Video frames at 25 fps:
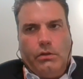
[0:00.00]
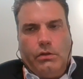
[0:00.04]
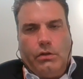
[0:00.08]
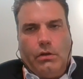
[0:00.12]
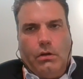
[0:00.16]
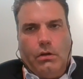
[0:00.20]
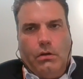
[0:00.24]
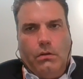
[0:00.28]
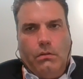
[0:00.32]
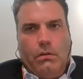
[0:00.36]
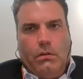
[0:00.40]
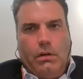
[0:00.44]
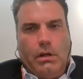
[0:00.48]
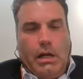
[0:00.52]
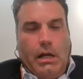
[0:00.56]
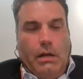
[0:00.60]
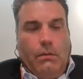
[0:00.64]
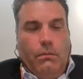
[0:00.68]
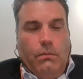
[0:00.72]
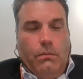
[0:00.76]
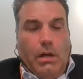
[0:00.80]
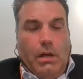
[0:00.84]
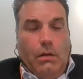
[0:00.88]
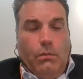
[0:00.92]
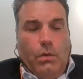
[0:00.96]
So
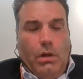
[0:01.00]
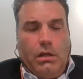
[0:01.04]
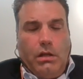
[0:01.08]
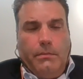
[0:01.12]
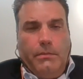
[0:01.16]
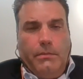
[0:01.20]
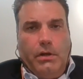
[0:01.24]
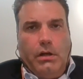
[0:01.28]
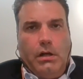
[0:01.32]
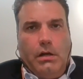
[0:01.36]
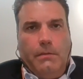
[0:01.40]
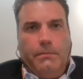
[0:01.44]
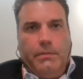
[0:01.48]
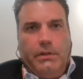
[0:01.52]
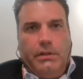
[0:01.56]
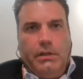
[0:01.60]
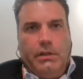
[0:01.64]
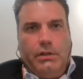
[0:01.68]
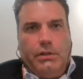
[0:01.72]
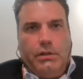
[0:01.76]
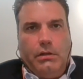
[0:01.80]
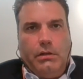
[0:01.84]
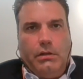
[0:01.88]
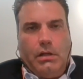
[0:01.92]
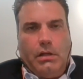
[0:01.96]
I welcome the
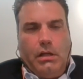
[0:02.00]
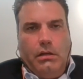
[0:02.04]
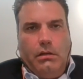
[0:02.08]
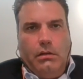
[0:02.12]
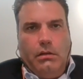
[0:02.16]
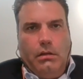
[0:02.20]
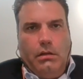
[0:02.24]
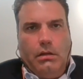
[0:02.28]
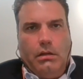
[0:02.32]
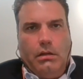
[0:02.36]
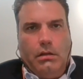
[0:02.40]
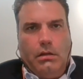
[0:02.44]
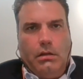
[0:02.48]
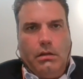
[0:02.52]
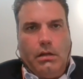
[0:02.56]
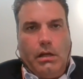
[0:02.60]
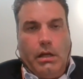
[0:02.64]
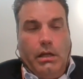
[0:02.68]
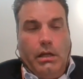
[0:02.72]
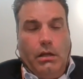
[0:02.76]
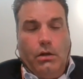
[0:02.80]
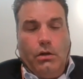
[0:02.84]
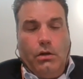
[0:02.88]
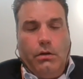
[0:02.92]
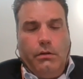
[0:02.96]
competition.
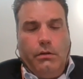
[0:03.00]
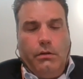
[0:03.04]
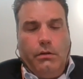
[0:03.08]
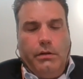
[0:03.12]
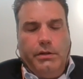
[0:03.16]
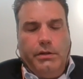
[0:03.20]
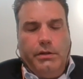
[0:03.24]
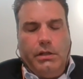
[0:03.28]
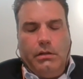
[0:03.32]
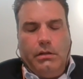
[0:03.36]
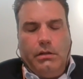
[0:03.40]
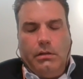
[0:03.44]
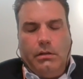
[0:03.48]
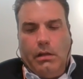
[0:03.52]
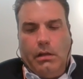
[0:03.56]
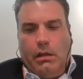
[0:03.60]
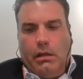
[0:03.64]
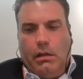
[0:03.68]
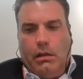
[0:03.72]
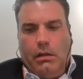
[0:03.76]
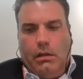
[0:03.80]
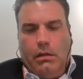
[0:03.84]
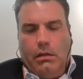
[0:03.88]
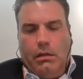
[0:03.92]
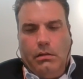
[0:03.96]
I encourage it,
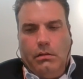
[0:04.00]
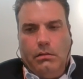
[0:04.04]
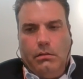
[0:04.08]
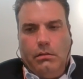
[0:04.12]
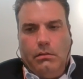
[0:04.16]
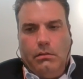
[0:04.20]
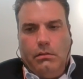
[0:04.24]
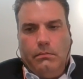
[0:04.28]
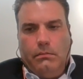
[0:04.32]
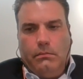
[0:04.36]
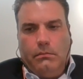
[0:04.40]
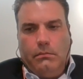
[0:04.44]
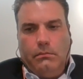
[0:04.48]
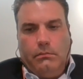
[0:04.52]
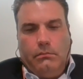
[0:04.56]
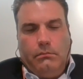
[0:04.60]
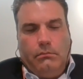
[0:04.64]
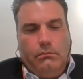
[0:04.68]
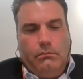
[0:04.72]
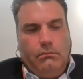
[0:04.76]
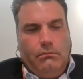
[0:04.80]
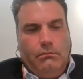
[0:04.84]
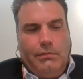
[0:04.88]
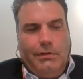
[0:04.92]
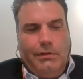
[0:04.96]
and
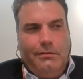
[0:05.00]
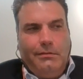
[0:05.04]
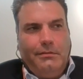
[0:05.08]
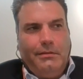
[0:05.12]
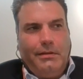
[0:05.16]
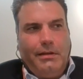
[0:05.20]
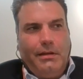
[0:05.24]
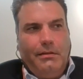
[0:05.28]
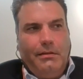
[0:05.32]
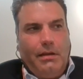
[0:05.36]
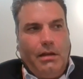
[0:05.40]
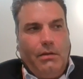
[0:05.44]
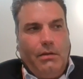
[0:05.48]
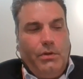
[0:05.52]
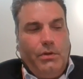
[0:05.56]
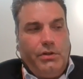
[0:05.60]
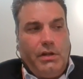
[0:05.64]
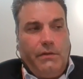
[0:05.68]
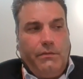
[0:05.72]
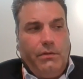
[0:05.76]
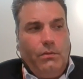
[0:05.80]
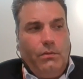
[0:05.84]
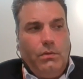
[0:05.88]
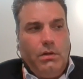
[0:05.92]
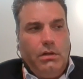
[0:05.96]
I
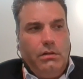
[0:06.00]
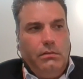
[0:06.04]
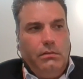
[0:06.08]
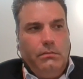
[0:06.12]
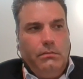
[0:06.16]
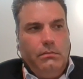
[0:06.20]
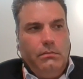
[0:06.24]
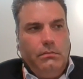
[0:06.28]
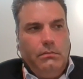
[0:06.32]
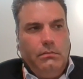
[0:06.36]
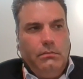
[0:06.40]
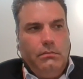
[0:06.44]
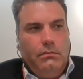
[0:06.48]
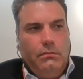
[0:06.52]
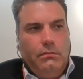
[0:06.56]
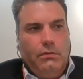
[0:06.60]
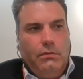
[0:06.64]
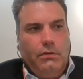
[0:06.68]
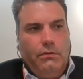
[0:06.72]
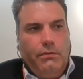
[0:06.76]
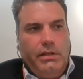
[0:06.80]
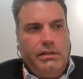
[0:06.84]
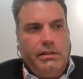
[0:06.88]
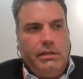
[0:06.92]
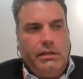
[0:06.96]
wish everyone
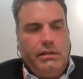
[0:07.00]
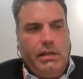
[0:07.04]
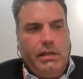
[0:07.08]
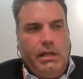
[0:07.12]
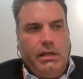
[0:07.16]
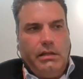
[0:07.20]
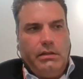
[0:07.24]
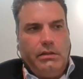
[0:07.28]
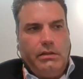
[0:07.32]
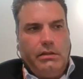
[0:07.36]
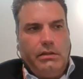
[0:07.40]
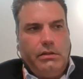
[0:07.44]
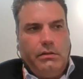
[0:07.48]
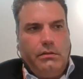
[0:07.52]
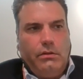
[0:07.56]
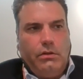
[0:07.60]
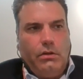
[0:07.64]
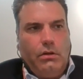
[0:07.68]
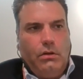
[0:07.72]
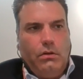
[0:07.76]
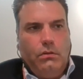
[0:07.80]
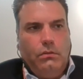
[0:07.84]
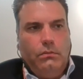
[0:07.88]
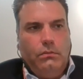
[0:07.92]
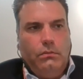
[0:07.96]
great success.
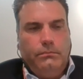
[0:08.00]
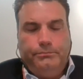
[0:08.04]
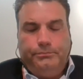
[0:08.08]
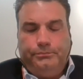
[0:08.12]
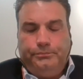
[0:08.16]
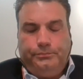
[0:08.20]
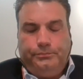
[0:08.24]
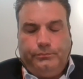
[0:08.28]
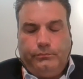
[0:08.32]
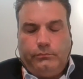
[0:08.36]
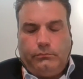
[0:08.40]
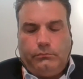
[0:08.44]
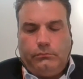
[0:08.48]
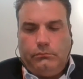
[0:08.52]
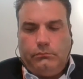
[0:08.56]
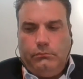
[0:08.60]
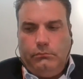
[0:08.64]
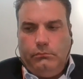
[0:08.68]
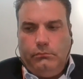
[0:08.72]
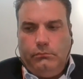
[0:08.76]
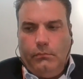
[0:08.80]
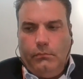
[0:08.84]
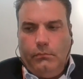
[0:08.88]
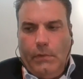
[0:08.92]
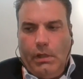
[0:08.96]
So
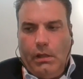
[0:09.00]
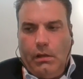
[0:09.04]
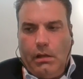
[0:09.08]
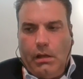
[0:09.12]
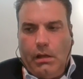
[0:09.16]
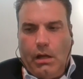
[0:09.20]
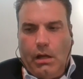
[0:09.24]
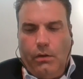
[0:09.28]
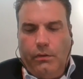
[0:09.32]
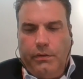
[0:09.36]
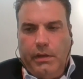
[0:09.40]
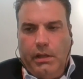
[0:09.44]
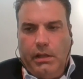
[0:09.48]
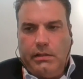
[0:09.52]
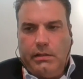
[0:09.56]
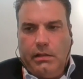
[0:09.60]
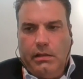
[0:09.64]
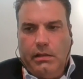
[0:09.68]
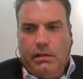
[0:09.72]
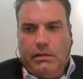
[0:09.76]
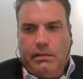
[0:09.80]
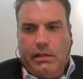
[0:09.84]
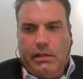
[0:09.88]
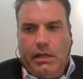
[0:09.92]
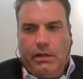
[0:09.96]
I don't think
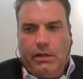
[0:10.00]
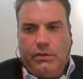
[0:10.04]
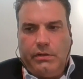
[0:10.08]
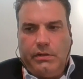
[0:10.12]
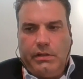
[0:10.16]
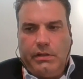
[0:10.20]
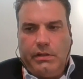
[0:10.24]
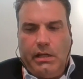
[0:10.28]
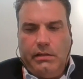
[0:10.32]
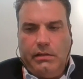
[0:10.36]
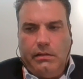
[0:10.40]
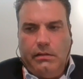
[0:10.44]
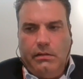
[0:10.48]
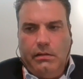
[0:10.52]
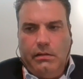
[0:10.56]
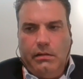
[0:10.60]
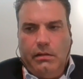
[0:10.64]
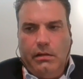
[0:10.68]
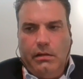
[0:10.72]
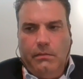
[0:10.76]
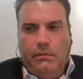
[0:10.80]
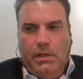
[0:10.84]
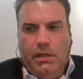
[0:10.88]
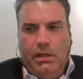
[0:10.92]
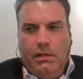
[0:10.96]
it's an exercise
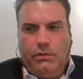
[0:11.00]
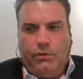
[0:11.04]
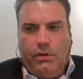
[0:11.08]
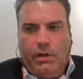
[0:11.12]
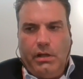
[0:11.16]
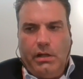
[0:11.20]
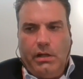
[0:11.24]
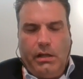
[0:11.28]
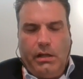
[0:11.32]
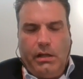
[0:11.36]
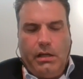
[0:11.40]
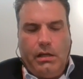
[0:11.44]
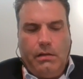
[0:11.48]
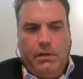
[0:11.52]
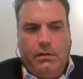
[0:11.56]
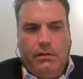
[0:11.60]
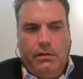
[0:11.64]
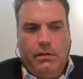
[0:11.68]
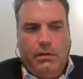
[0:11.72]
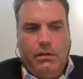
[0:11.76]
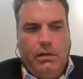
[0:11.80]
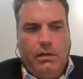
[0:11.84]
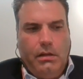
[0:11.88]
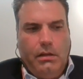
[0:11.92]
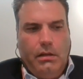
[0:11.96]
in me trying to come
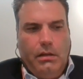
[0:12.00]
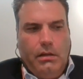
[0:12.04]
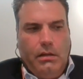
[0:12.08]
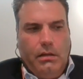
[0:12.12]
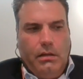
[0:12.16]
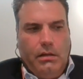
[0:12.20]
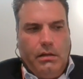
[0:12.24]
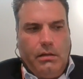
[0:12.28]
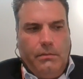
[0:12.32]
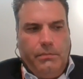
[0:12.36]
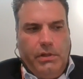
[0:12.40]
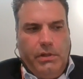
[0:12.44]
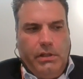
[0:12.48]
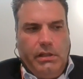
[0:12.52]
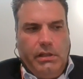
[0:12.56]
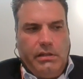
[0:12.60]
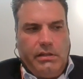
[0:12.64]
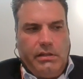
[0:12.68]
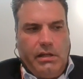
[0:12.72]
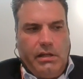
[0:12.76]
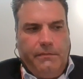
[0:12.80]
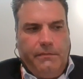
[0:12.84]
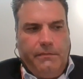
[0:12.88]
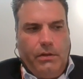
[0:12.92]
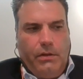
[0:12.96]
and
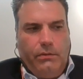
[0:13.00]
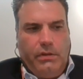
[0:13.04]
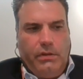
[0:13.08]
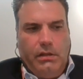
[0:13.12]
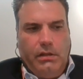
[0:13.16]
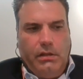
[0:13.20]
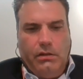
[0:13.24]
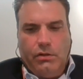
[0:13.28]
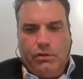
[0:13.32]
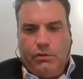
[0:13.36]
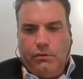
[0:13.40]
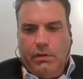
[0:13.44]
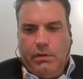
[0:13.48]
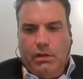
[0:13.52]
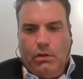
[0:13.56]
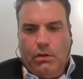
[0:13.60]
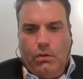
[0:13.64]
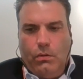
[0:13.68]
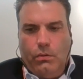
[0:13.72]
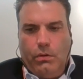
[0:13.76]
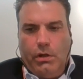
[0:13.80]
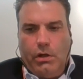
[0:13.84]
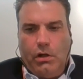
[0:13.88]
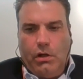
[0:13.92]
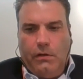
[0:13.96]
completely snuff out the industry and
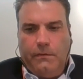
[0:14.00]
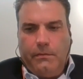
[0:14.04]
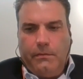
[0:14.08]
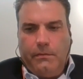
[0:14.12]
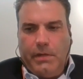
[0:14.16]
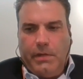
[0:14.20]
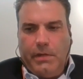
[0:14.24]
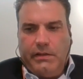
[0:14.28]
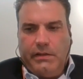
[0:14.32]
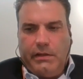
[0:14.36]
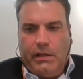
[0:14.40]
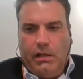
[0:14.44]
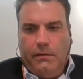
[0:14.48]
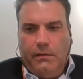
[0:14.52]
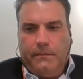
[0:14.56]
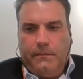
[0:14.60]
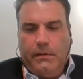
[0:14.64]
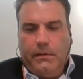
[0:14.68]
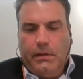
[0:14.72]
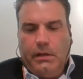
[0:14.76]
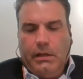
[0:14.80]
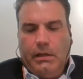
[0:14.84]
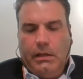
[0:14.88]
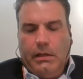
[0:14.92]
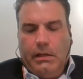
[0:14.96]
own it all for
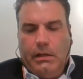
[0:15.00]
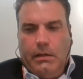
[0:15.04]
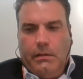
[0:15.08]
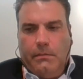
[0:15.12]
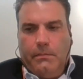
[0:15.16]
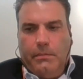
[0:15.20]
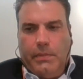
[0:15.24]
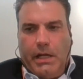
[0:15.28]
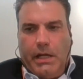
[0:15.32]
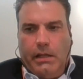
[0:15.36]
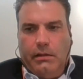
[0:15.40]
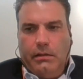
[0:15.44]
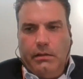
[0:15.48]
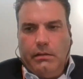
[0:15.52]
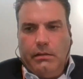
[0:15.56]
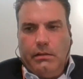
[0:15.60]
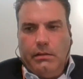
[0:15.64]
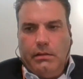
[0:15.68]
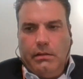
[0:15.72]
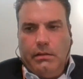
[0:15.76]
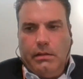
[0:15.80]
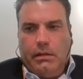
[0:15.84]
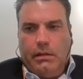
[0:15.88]
myself. But